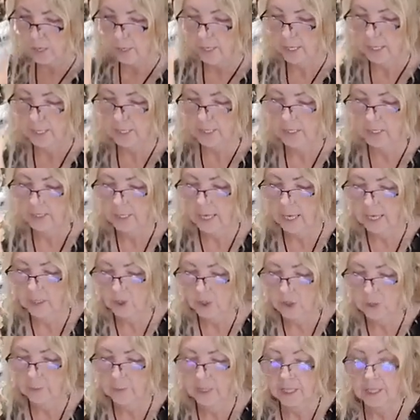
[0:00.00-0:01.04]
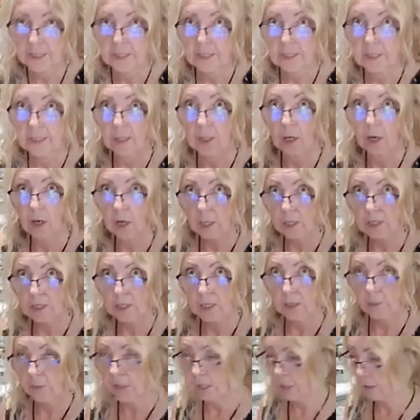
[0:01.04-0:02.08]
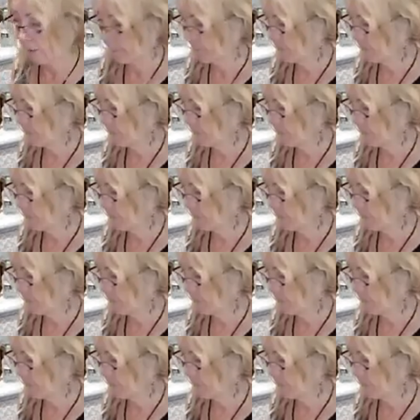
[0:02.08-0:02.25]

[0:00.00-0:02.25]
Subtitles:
is actually make this an oxymel.